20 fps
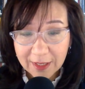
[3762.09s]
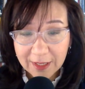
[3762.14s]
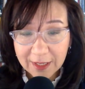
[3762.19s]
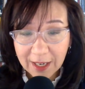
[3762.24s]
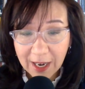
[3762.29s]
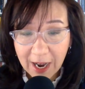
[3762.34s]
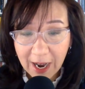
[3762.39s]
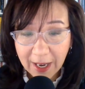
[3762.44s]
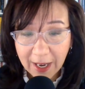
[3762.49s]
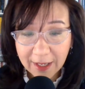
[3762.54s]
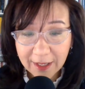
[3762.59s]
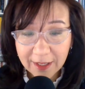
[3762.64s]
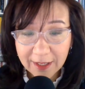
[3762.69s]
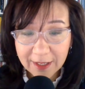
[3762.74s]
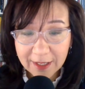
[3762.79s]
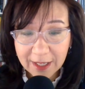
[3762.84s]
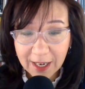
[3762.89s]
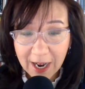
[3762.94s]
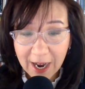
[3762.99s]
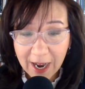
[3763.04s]

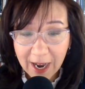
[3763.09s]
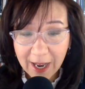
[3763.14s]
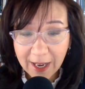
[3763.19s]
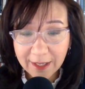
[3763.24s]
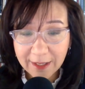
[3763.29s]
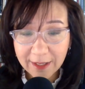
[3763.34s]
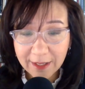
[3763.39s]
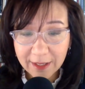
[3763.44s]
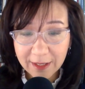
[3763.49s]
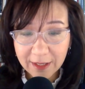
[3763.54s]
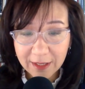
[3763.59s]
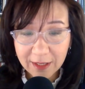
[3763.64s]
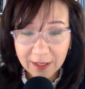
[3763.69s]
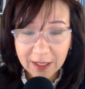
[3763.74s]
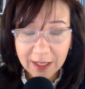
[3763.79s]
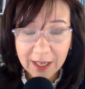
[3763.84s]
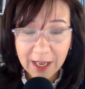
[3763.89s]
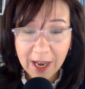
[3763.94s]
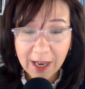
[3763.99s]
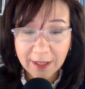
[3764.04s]

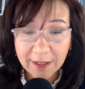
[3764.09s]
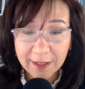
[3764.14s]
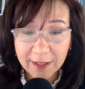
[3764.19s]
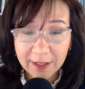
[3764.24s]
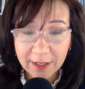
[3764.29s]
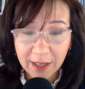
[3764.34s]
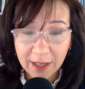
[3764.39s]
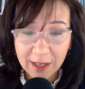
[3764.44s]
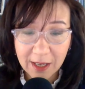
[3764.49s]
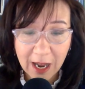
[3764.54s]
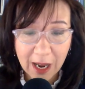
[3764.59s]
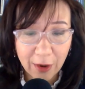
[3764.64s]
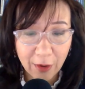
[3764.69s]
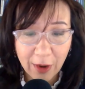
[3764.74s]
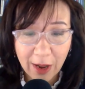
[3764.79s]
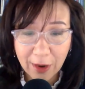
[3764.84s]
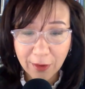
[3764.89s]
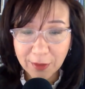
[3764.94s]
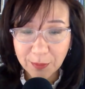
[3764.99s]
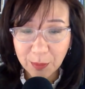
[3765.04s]
Tianson. I don't
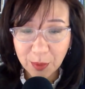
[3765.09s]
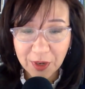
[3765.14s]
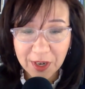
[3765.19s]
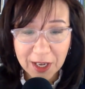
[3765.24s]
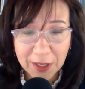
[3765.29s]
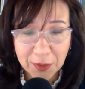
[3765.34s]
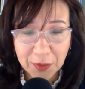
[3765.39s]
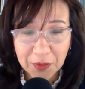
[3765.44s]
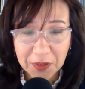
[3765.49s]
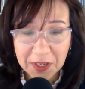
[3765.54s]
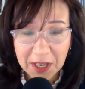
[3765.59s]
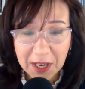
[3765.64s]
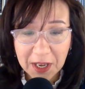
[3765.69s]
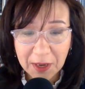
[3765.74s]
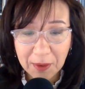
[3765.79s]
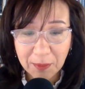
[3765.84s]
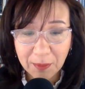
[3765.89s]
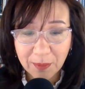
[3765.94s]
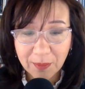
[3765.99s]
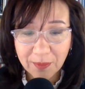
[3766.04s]
know how to pronounce your
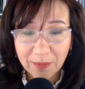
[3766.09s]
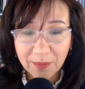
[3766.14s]
name.